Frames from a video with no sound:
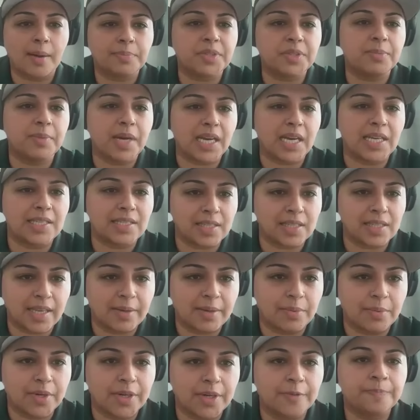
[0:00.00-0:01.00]
optimize
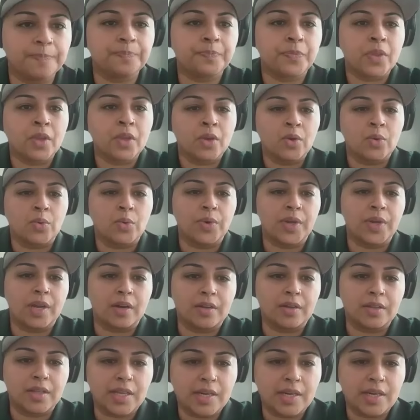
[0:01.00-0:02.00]
labor. We
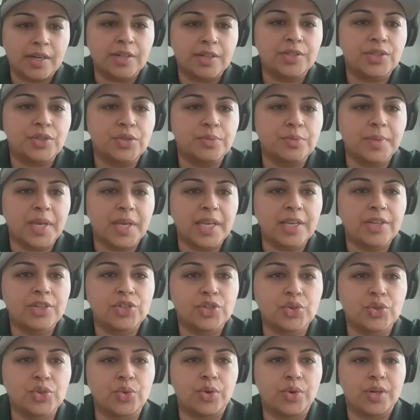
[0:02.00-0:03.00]
are there to make
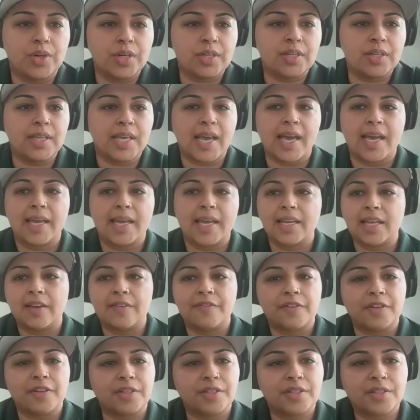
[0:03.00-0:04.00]
sure that
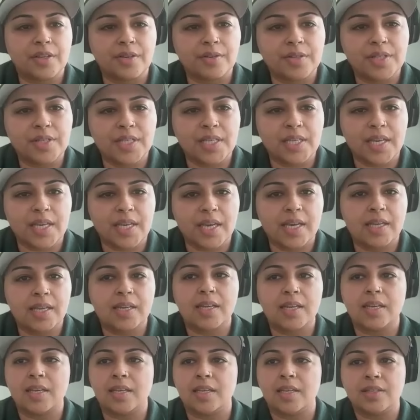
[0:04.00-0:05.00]
if an
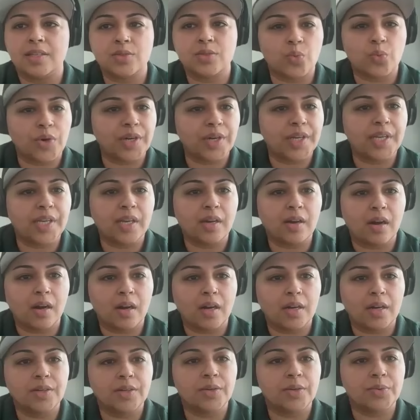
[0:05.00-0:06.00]
associate is working
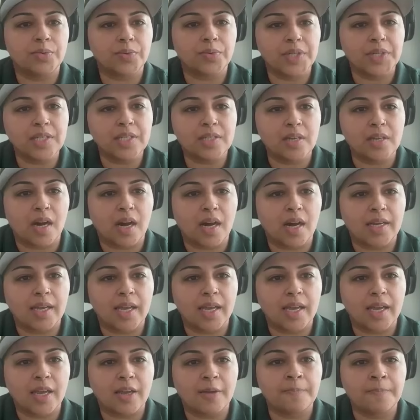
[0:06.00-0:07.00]
on
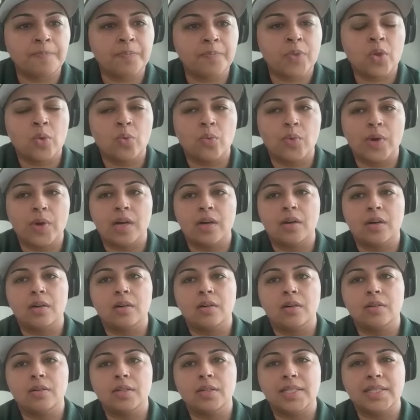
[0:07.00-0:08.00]
restocking,
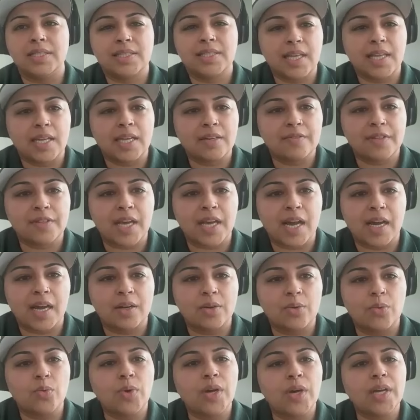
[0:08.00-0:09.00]
well, instead of
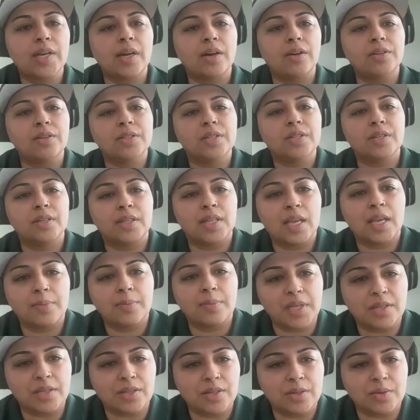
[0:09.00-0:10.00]
that, what else could they
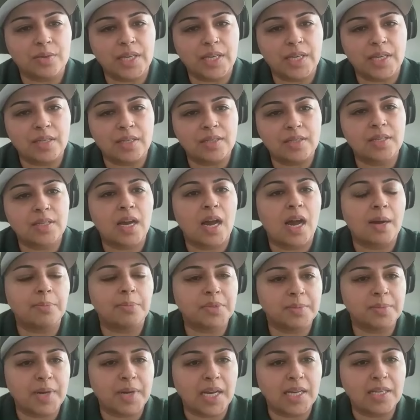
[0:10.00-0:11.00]
be doing to
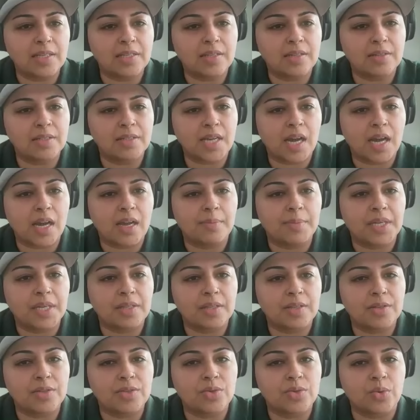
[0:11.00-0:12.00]
optimize their time
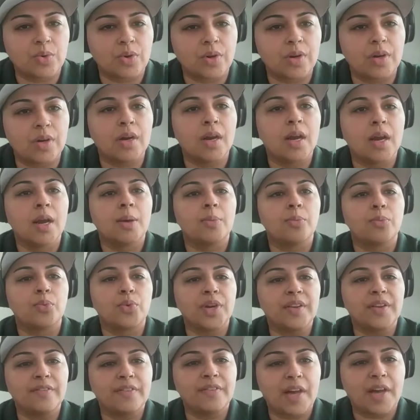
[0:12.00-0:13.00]
at the store?
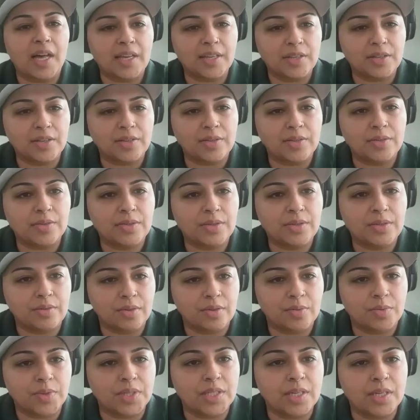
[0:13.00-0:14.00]
Bring value to
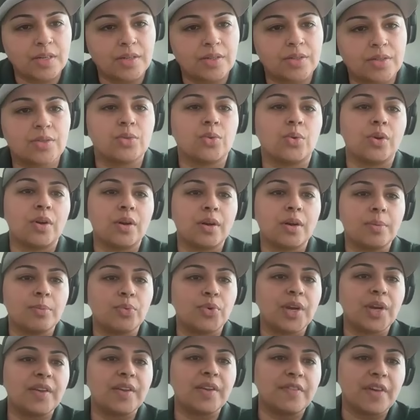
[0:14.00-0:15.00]
the retail store,
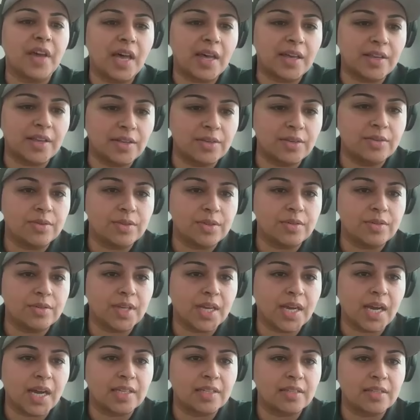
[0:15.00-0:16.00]
bring value to
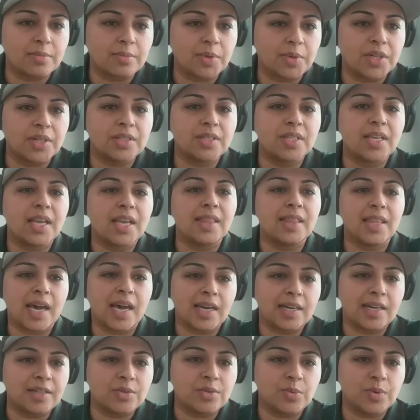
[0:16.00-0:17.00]
the customers. And
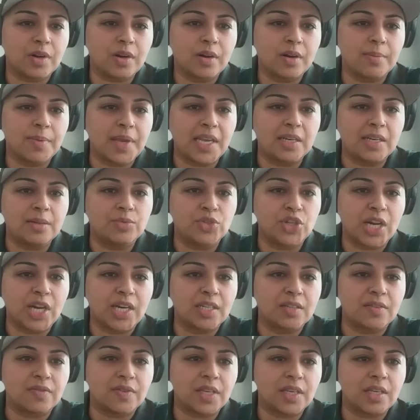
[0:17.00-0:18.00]
that is what our main
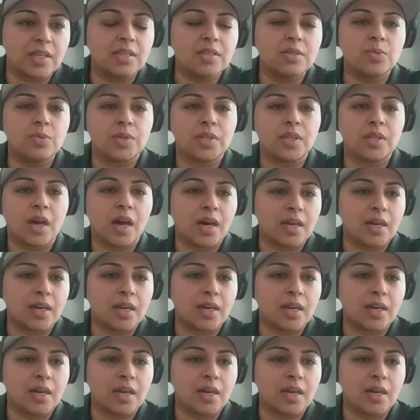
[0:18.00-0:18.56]
objective is